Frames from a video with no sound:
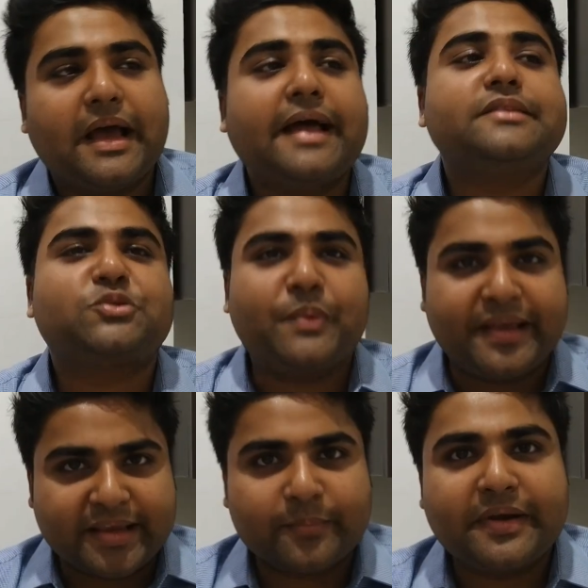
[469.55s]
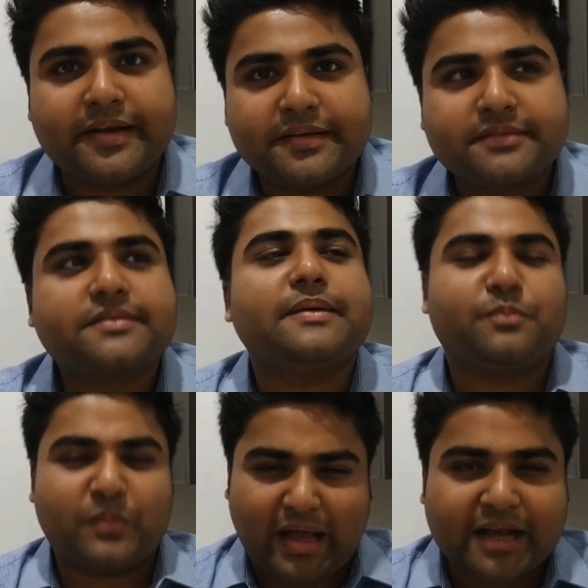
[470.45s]
And speaking abilities,
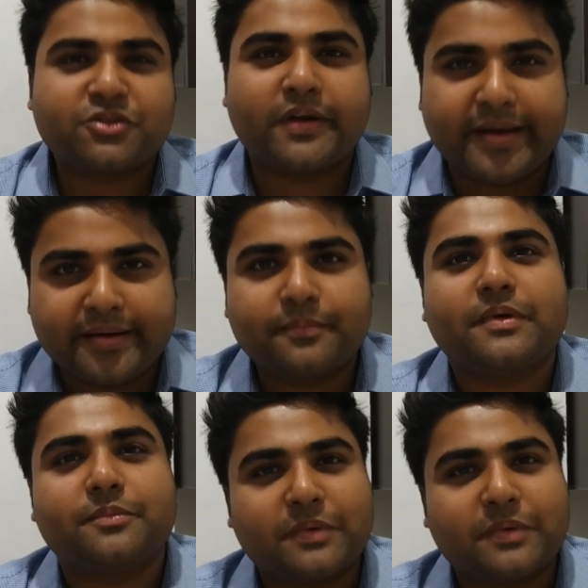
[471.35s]
actually,